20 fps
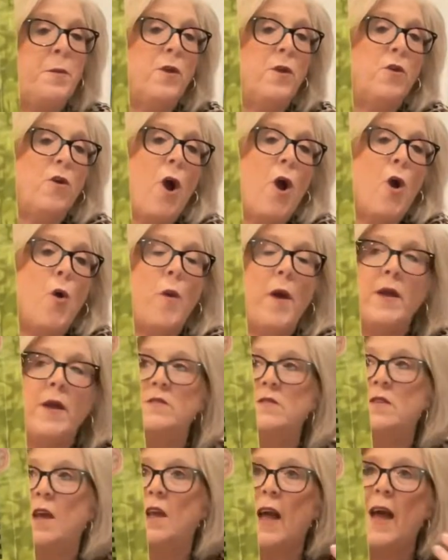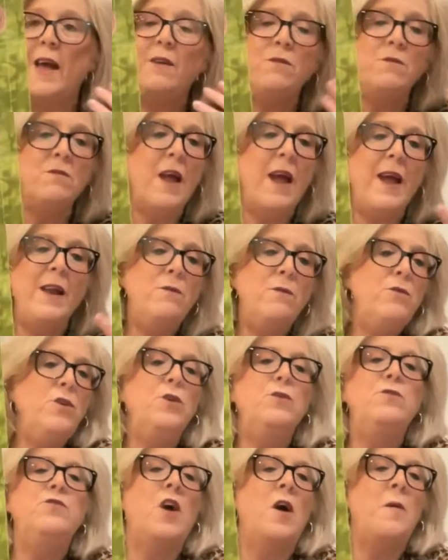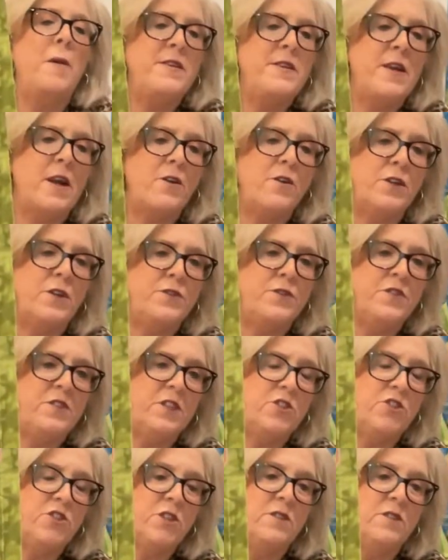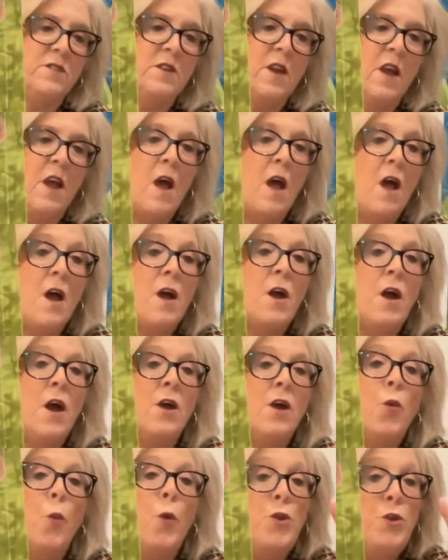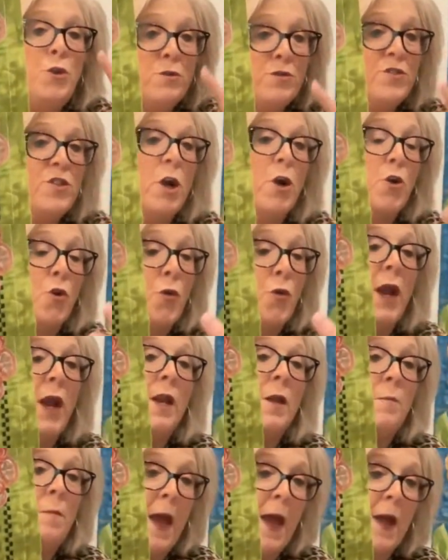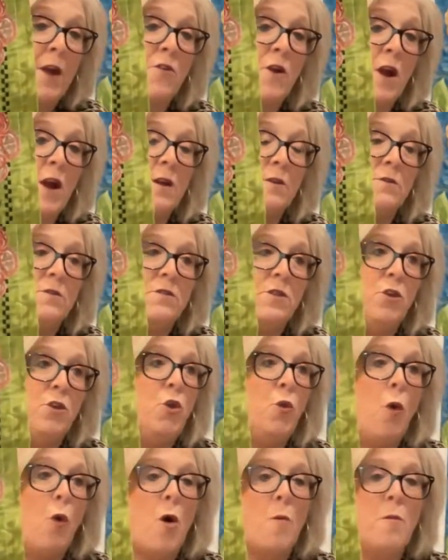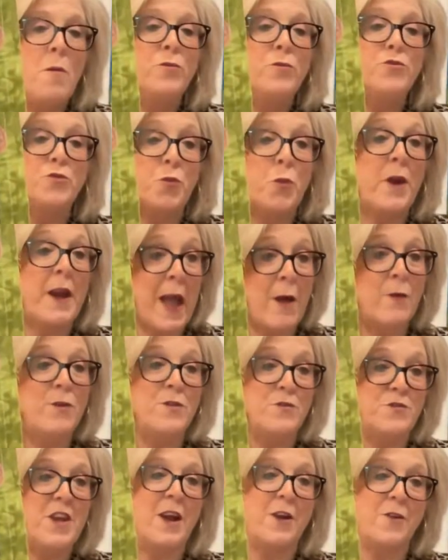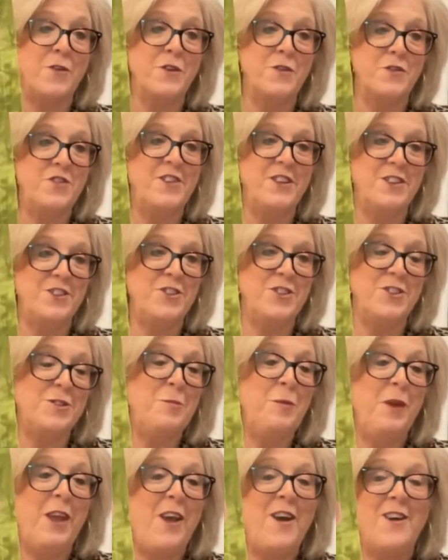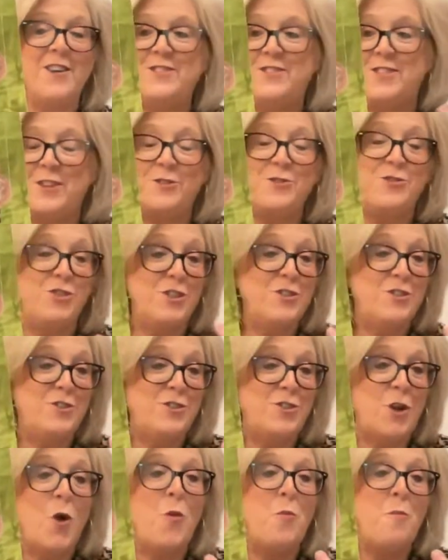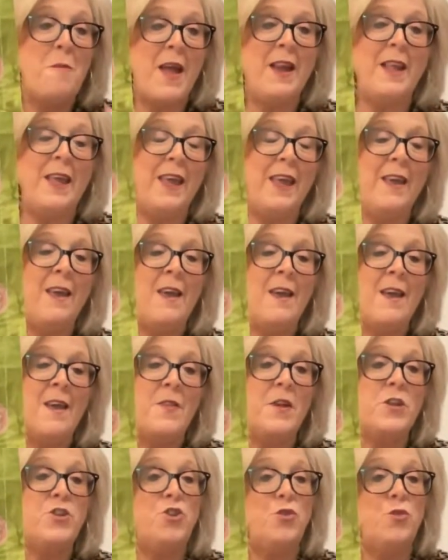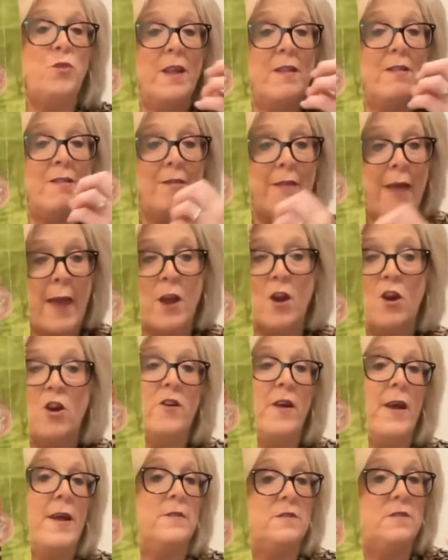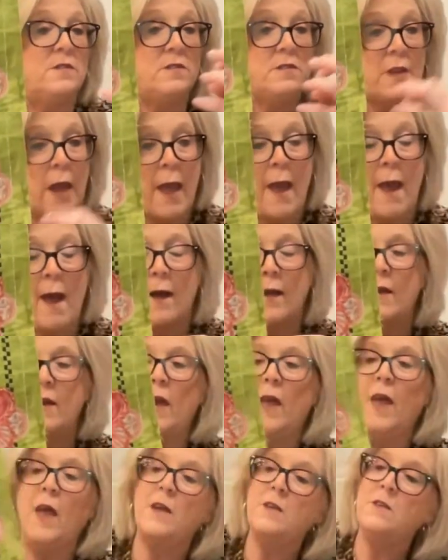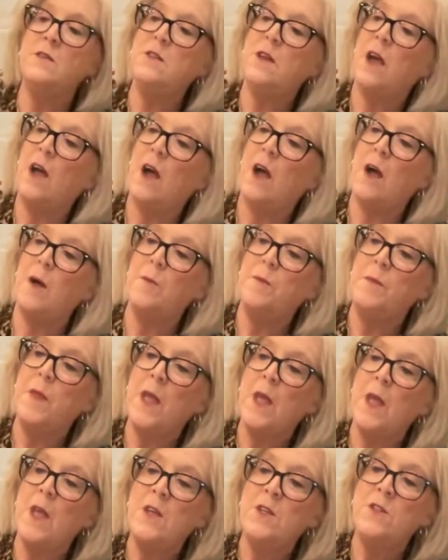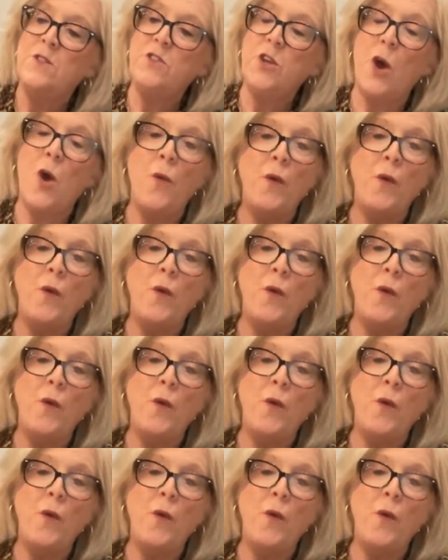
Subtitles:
are always like, I don't use all my decorative stitches. When you start creating backgrounds, you almost run out of decorative stitches because there's just so many that you can layer and stack. And so